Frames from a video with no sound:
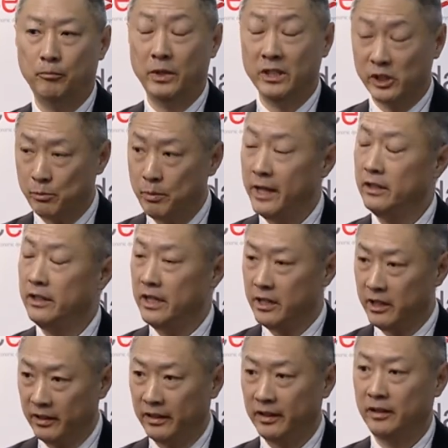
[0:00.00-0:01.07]
been
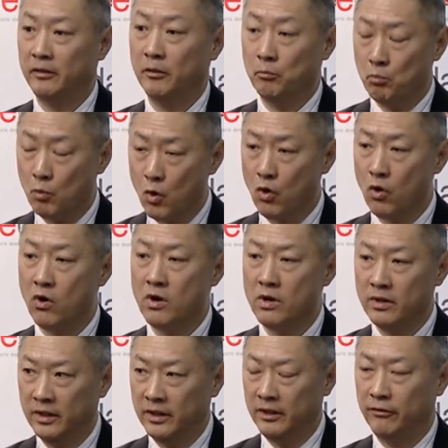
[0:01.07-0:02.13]
spending
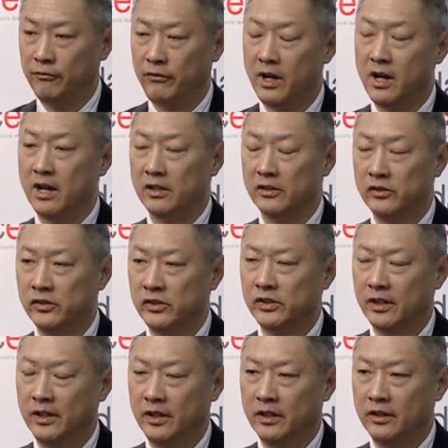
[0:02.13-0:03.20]
more
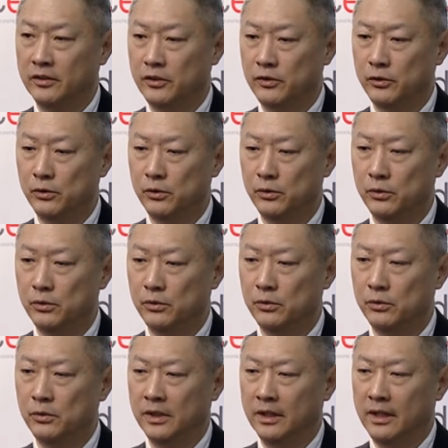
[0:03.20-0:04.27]
funds
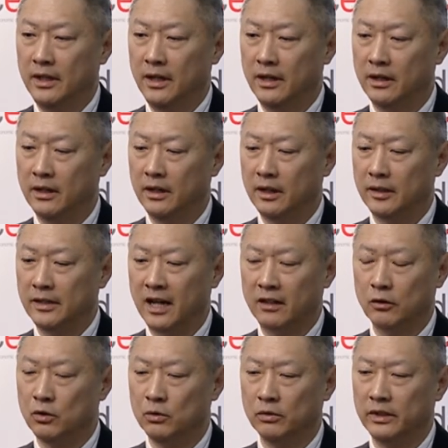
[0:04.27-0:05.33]
to
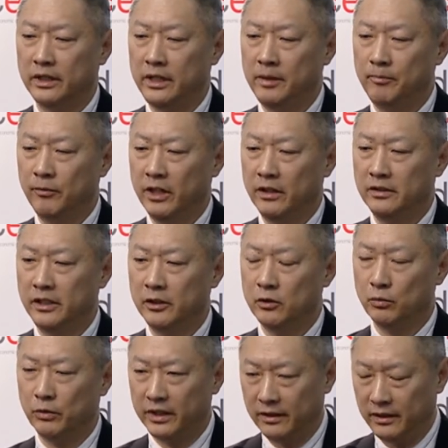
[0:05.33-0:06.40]
not only
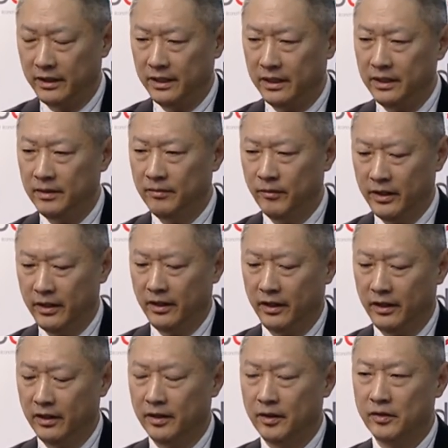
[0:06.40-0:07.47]
deal with the
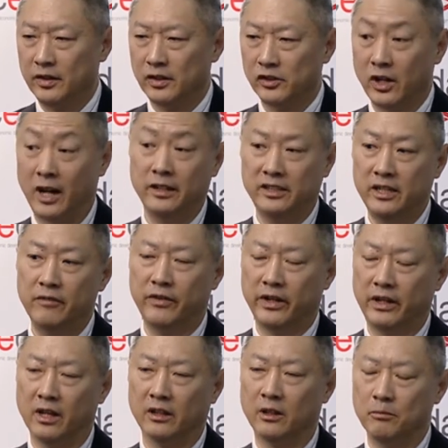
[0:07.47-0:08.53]

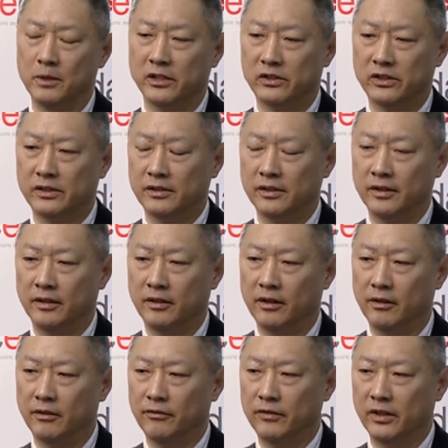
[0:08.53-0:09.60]
scientific elements
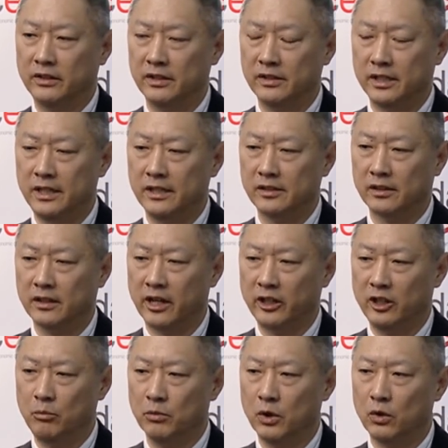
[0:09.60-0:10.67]
of a disease
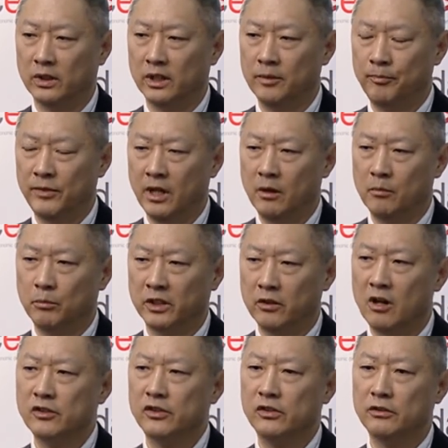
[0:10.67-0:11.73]
like Ebola,
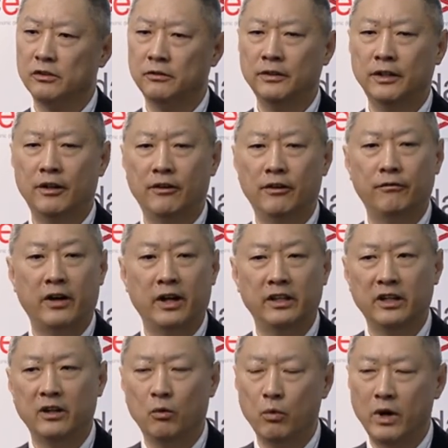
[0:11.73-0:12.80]
but also
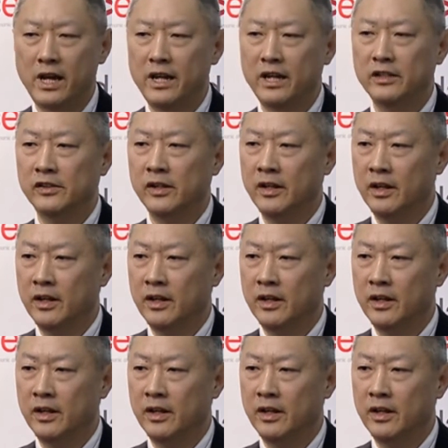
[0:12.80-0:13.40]
finding a way